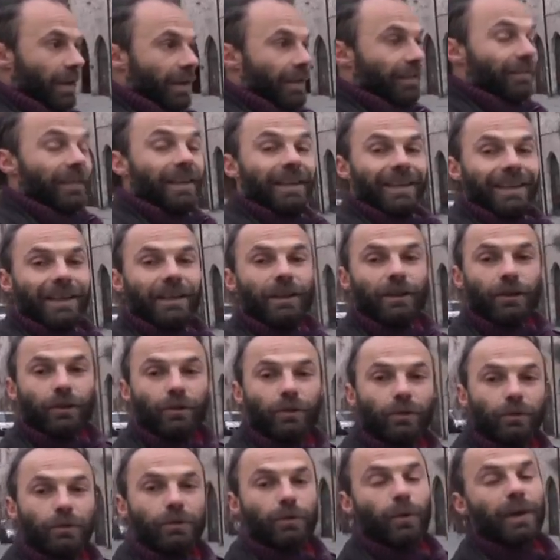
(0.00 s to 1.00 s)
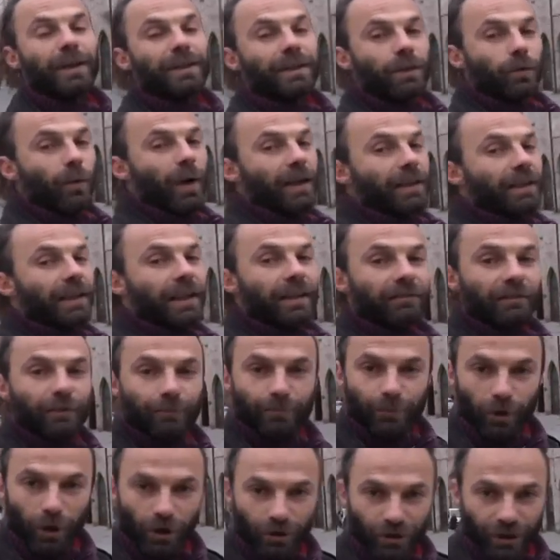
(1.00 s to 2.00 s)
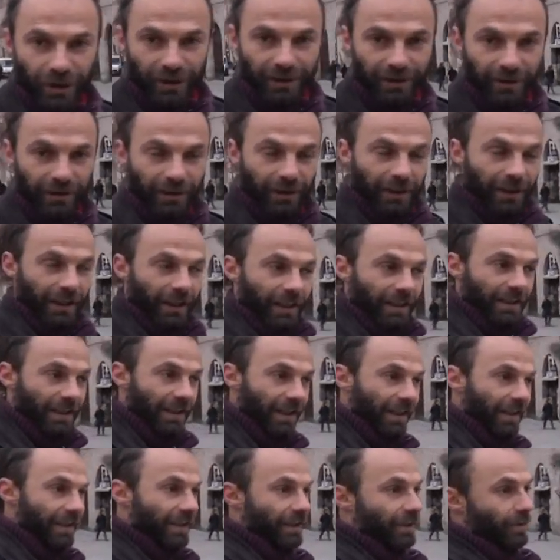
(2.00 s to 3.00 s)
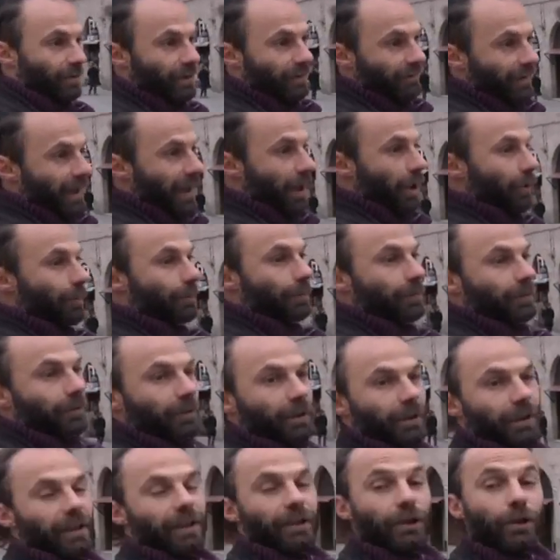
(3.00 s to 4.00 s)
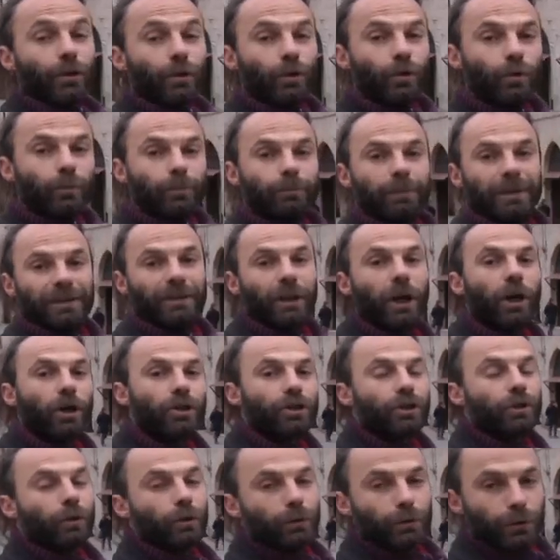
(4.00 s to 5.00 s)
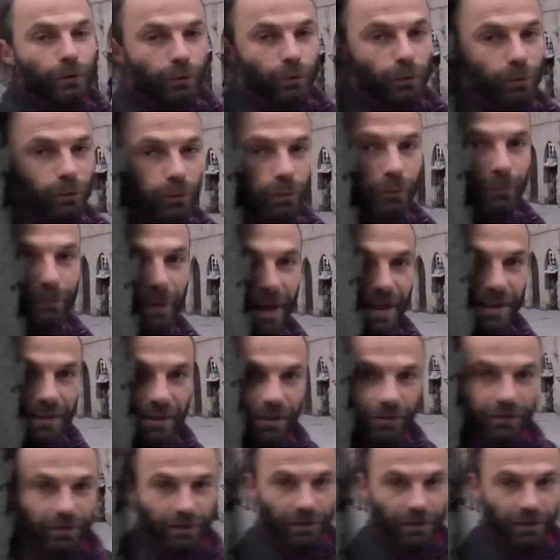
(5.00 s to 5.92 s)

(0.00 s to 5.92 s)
The EU2111 project seeks to develop a new pedagogical tool based on